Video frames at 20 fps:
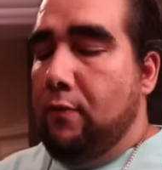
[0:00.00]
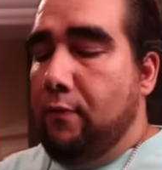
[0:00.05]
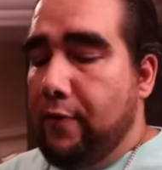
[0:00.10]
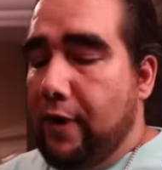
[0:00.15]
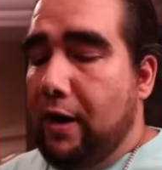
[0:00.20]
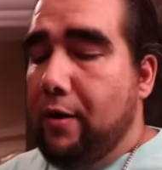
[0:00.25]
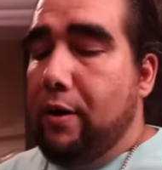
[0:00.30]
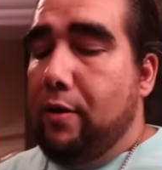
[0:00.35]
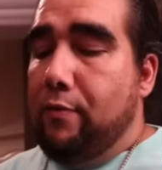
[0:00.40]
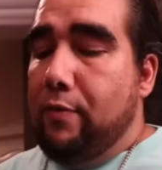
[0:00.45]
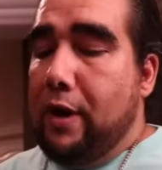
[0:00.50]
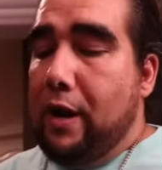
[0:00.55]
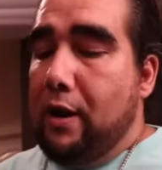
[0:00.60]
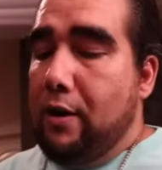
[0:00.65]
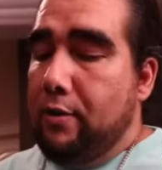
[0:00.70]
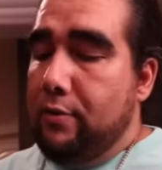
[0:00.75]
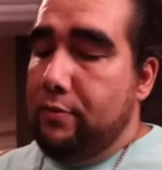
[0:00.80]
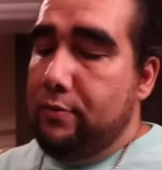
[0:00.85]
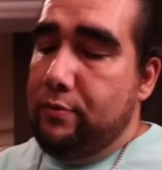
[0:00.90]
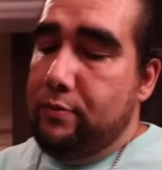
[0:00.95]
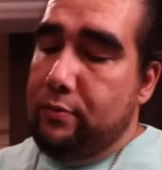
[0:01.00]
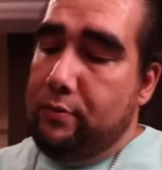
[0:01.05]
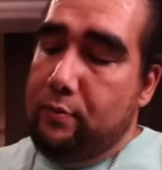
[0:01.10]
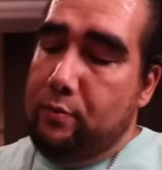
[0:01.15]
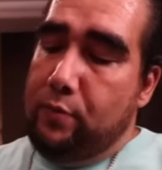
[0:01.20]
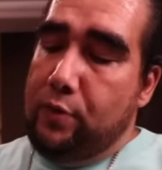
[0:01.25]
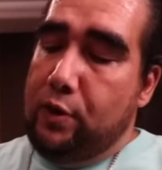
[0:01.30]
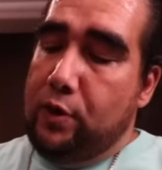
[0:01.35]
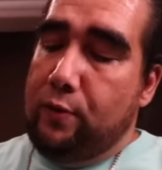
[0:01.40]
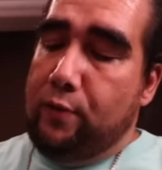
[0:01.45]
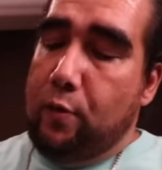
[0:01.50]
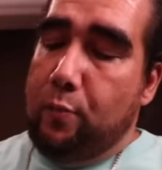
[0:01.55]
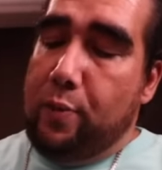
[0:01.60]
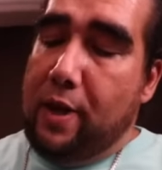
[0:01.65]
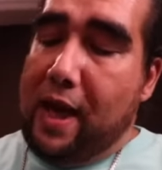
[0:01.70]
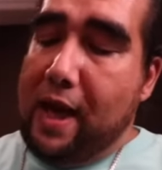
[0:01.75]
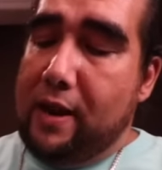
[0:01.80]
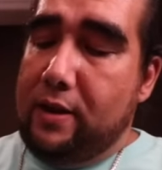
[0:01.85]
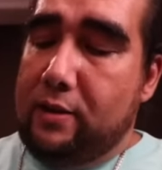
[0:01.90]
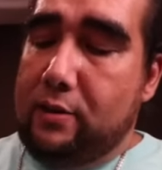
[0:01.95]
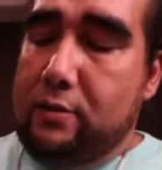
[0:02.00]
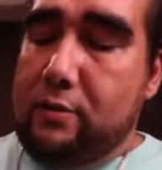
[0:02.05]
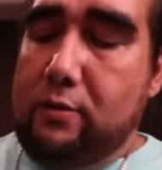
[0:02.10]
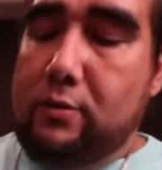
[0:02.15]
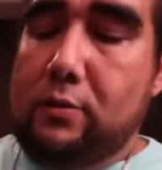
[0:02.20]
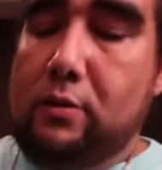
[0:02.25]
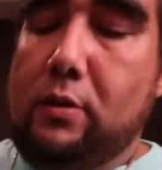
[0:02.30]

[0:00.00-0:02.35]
very rare. Beautiful pattern,